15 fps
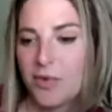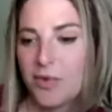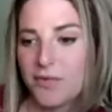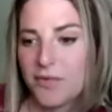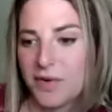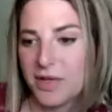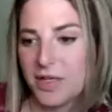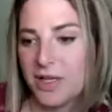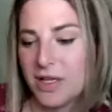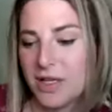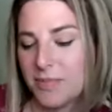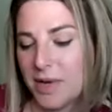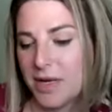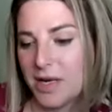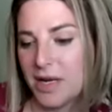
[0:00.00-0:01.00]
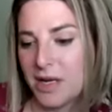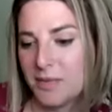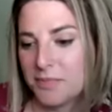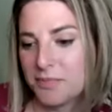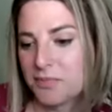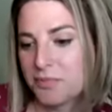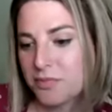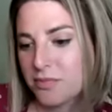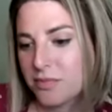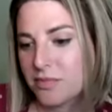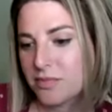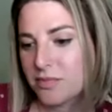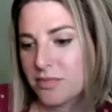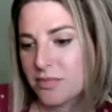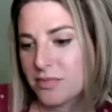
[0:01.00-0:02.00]
april freely but oh, um right, you
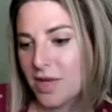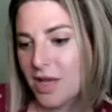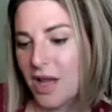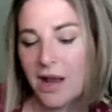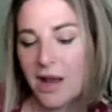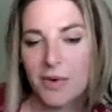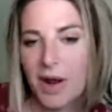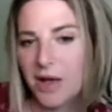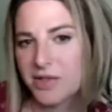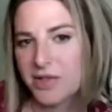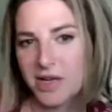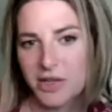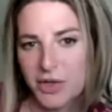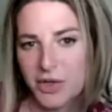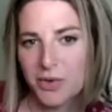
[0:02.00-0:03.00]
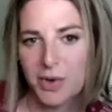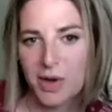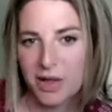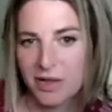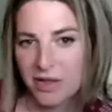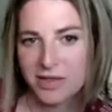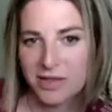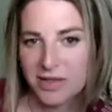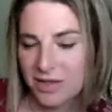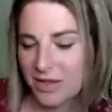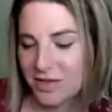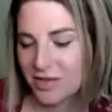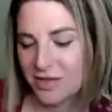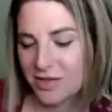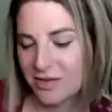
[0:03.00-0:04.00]
said Okay. Anyway, I'll send it to you. Uh, that's,
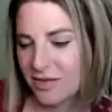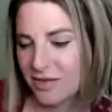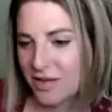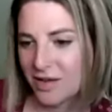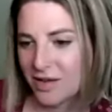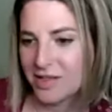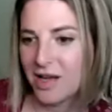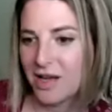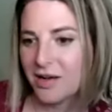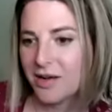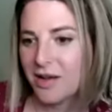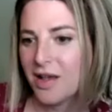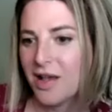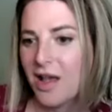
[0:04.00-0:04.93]
yeah. that's an aside.